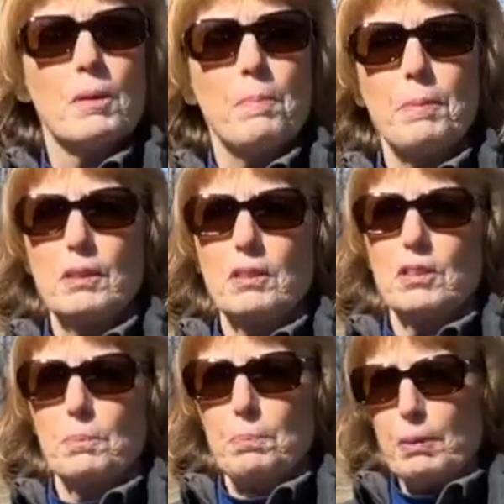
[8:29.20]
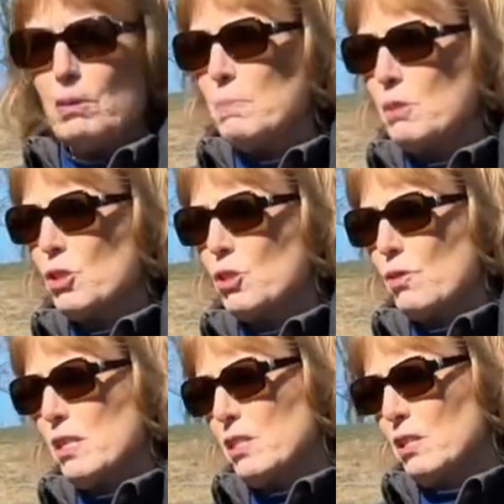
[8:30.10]
But the Shapiro
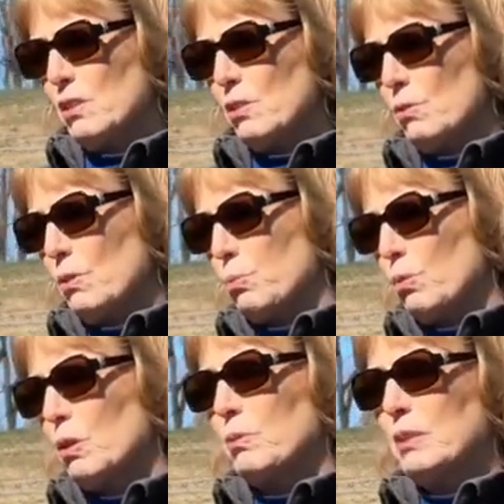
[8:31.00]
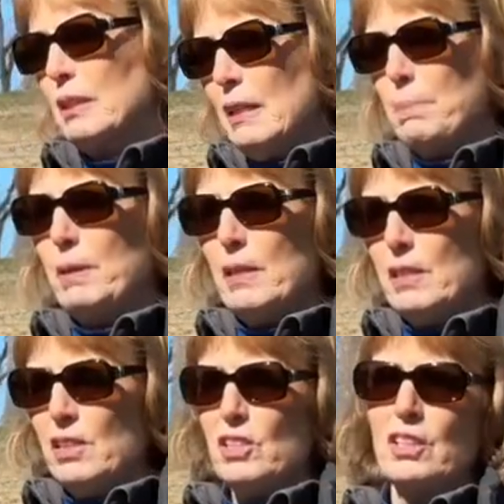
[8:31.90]
administration, through its work with
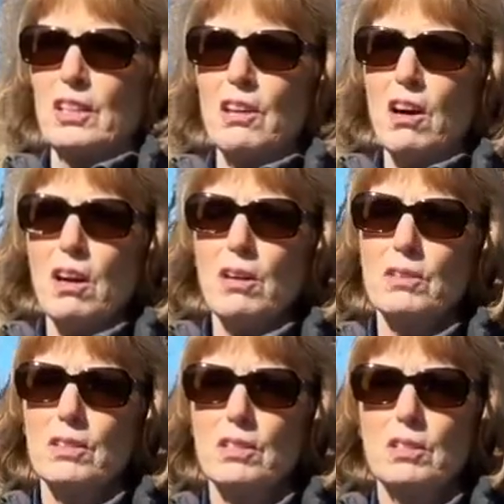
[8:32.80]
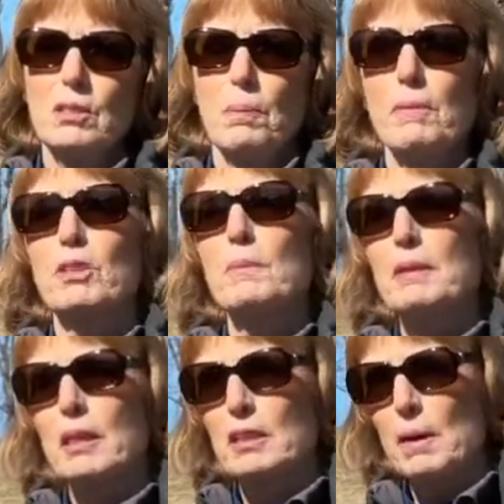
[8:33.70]
DEP, DCNR, Department of
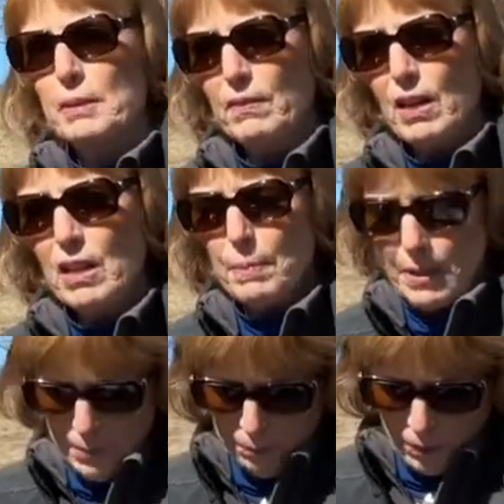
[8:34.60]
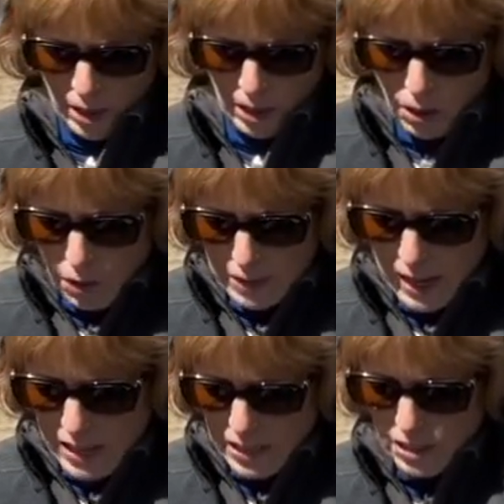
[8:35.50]
Community Economic Development, and all of the
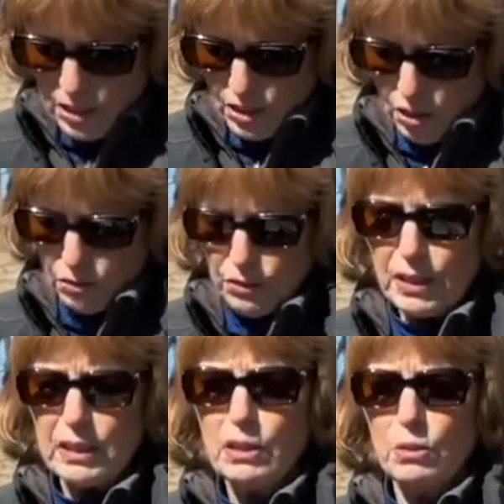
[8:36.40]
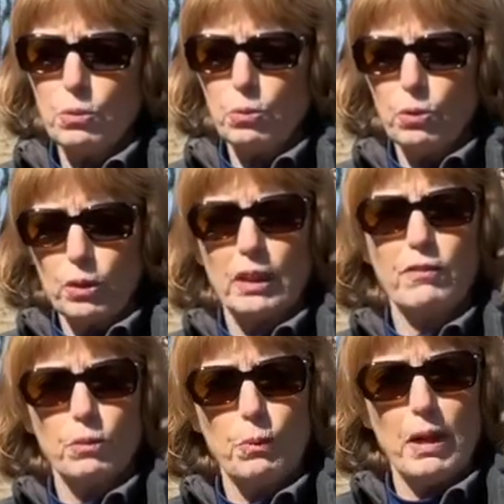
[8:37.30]
agencies are really looking
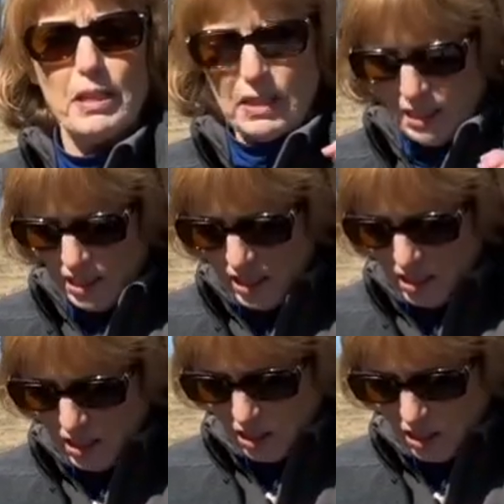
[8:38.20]
for ways to assist these